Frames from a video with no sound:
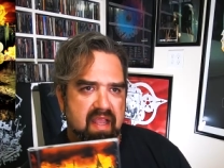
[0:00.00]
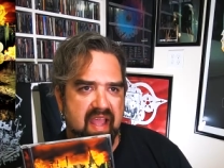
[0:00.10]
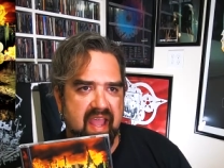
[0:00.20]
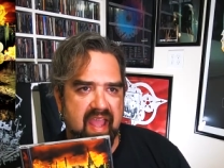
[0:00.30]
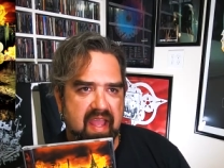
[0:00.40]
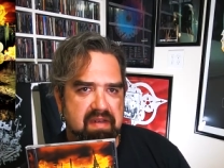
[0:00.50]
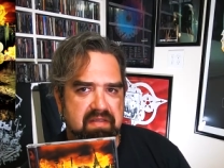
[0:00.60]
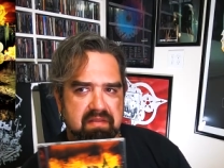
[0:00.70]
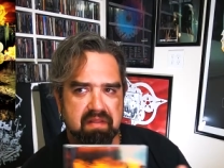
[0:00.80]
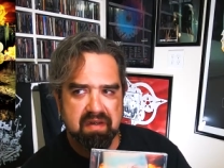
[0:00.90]
and
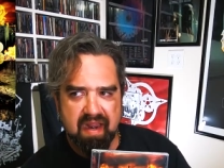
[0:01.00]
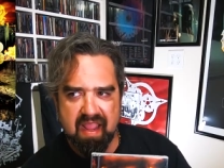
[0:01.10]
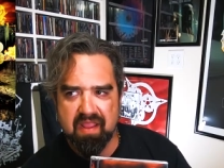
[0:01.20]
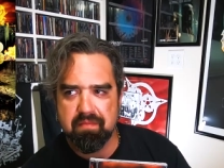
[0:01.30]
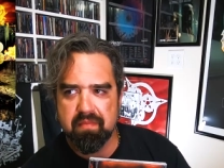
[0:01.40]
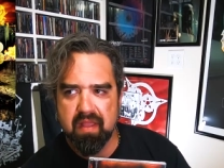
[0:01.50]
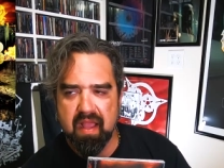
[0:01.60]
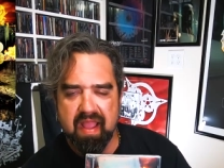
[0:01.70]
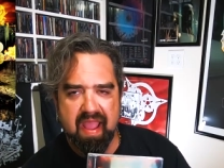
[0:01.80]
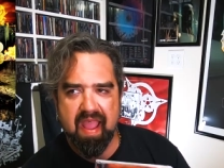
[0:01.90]
the name
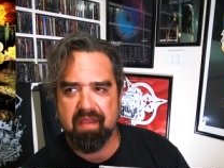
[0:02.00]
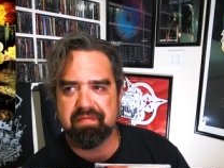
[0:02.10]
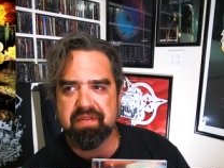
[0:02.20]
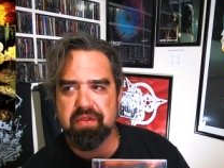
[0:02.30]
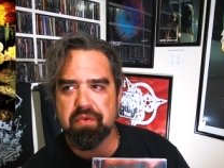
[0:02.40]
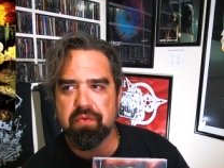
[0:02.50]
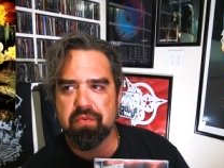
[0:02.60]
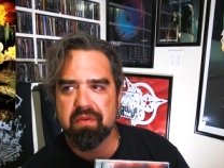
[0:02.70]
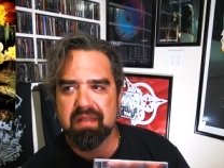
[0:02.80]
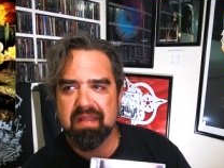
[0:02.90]
I have to